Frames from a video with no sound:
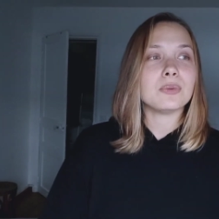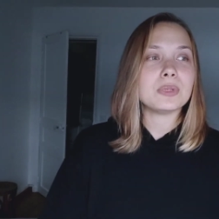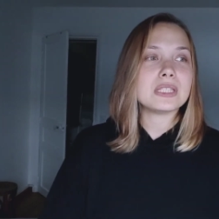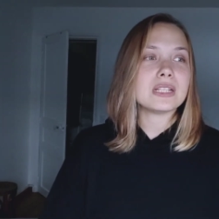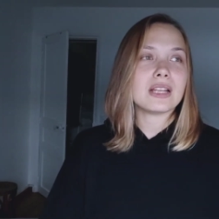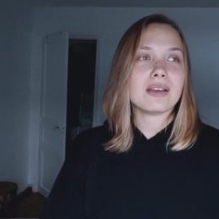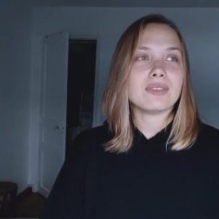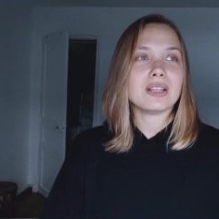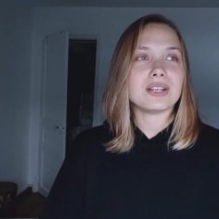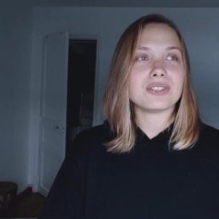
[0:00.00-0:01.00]
we still have
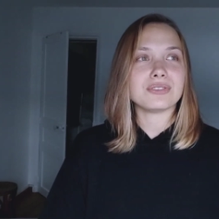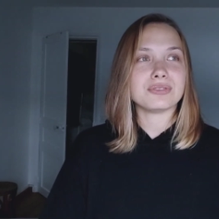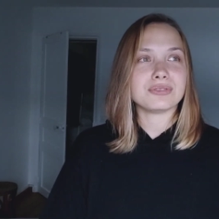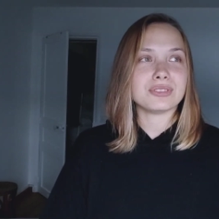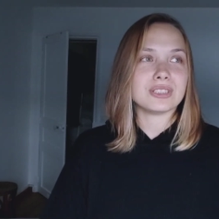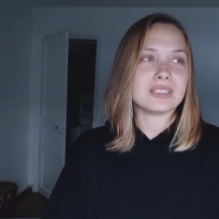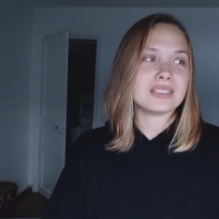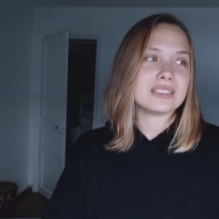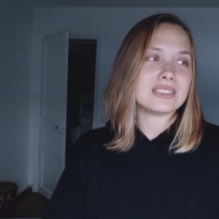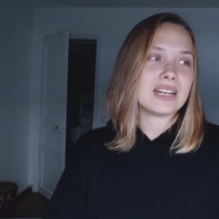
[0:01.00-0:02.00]
a lot of
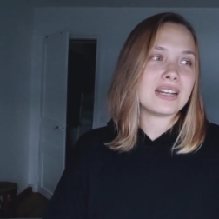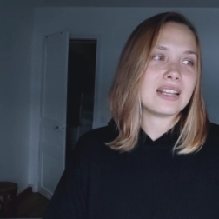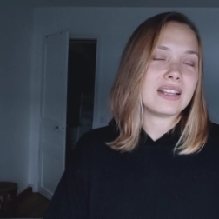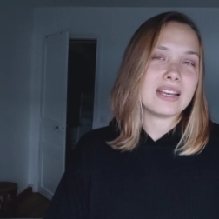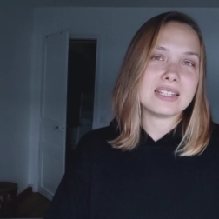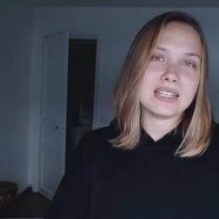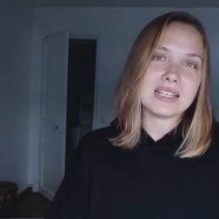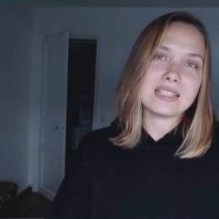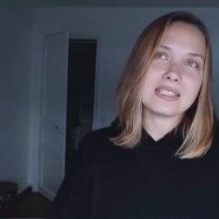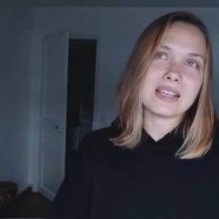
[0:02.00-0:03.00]
uh, uh
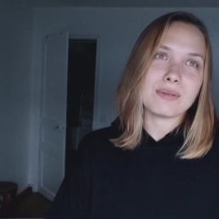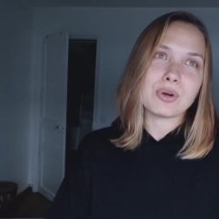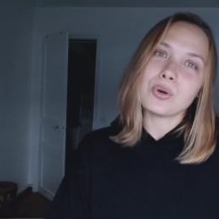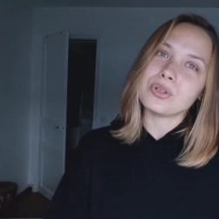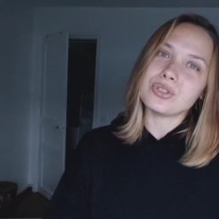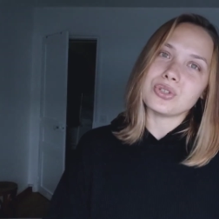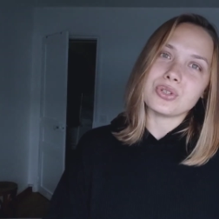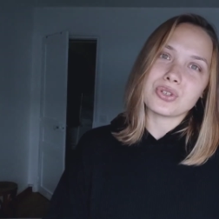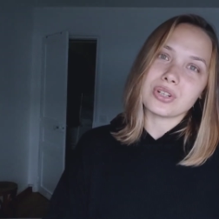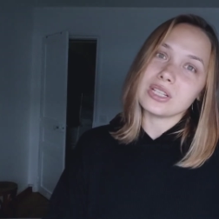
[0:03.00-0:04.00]
ideas i'm going to
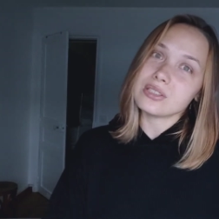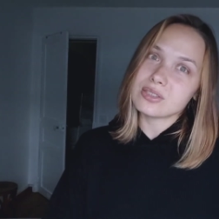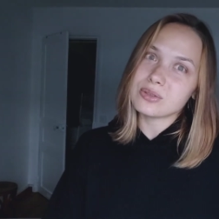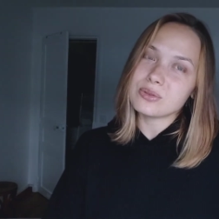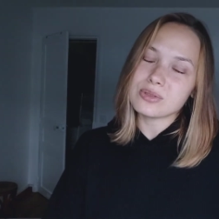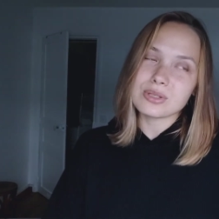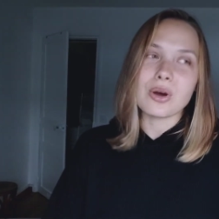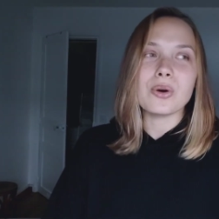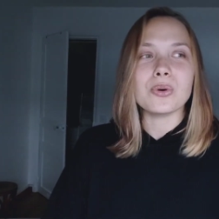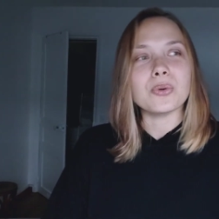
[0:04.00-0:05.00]
ukraine soon
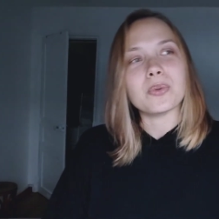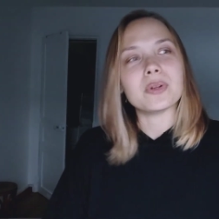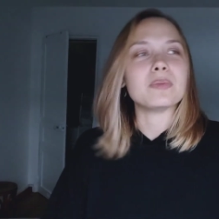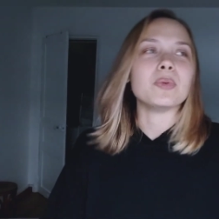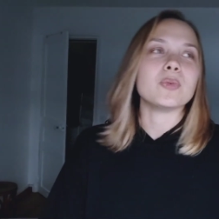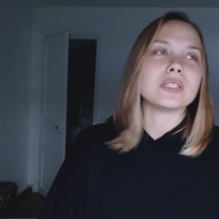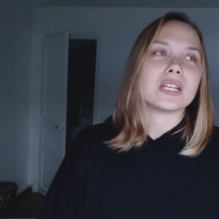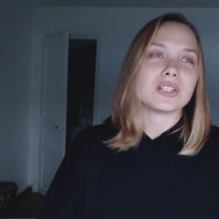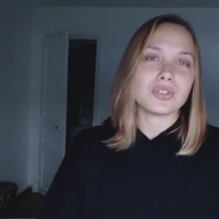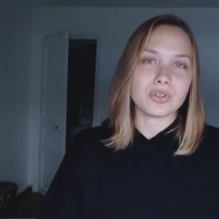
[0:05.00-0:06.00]
so we will be with
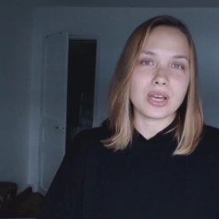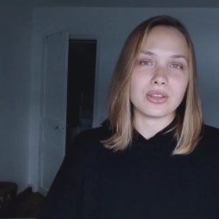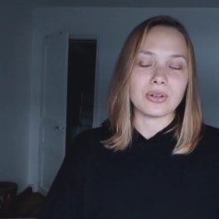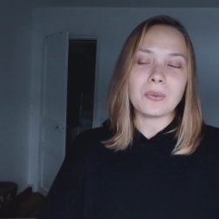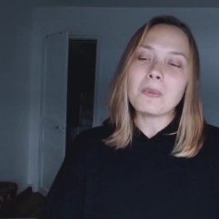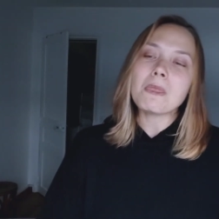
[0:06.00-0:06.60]
Nata together